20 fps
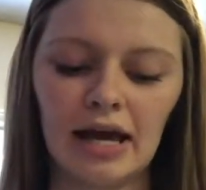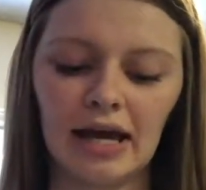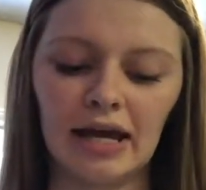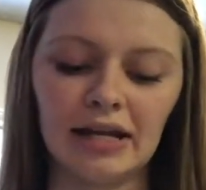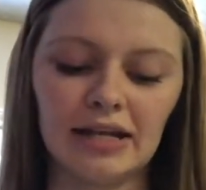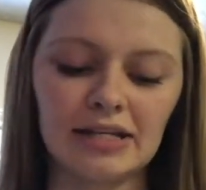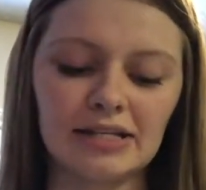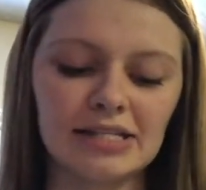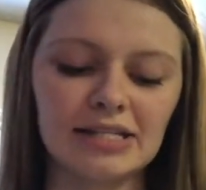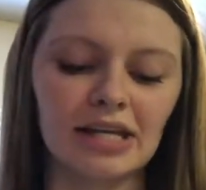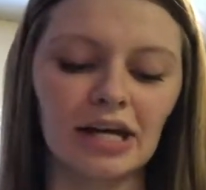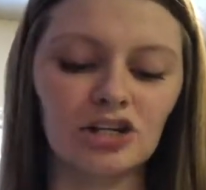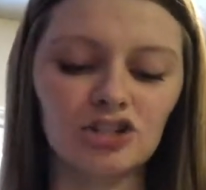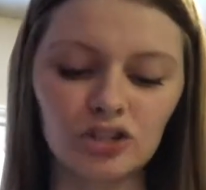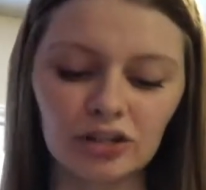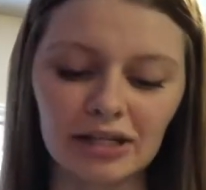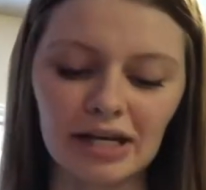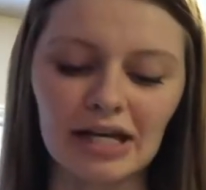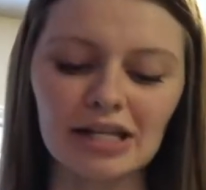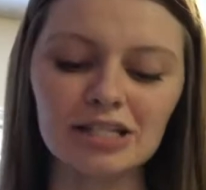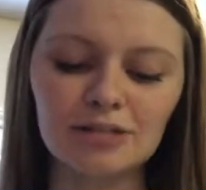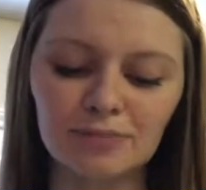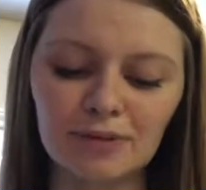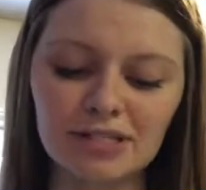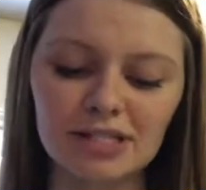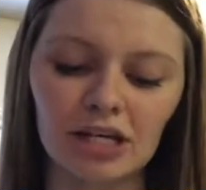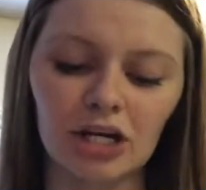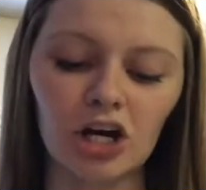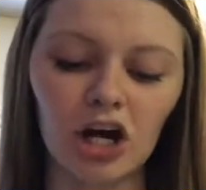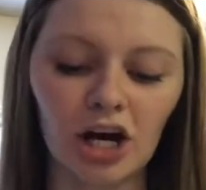any sexually
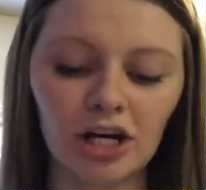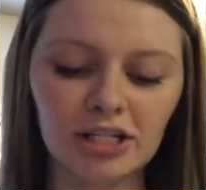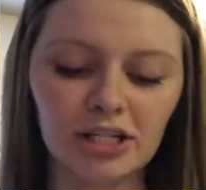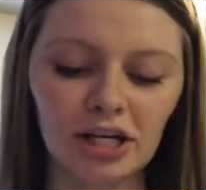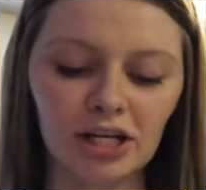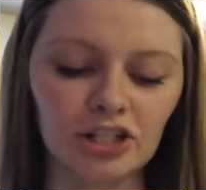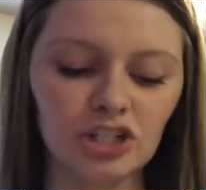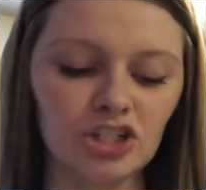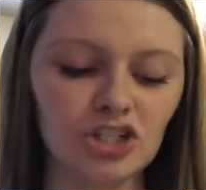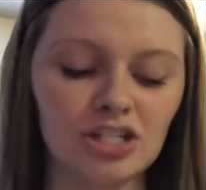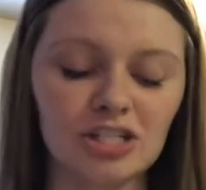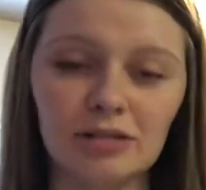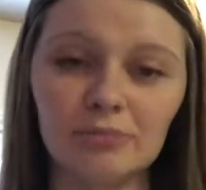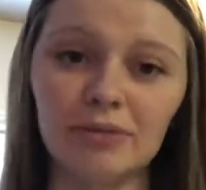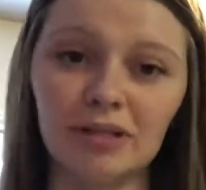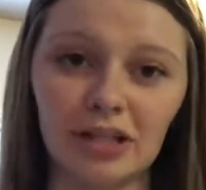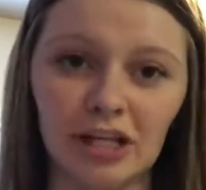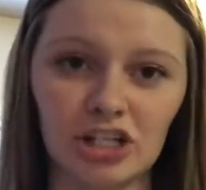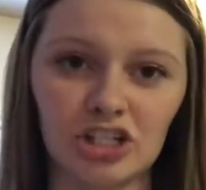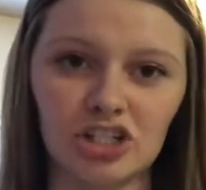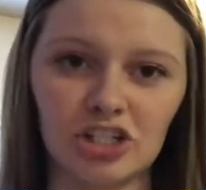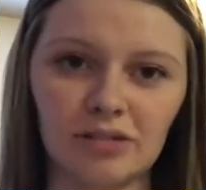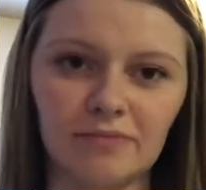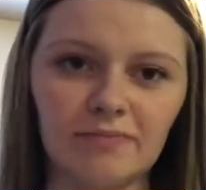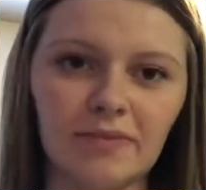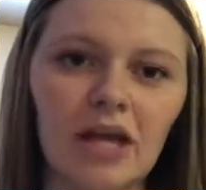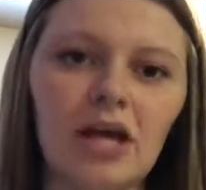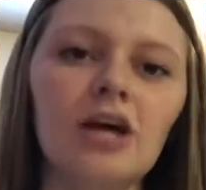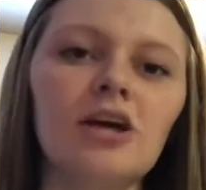explicit conduct or stimulation.